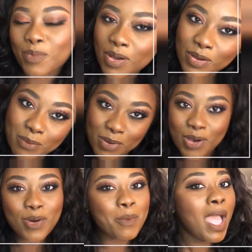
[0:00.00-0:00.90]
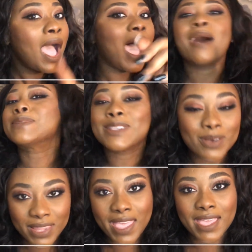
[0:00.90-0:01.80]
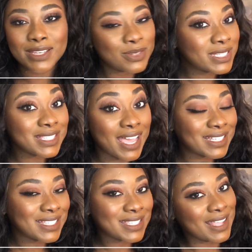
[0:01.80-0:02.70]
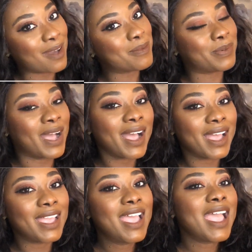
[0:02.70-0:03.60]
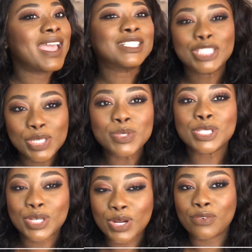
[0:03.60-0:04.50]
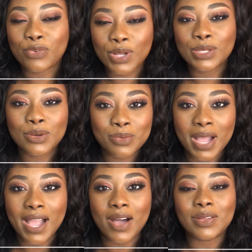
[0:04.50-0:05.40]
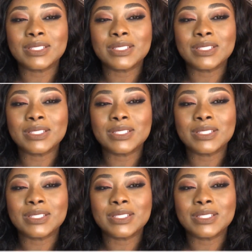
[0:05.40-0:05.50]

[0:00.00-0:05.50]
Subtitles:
Welcome home. I'm so glad you decided to stop by and chill with your girl for a little while.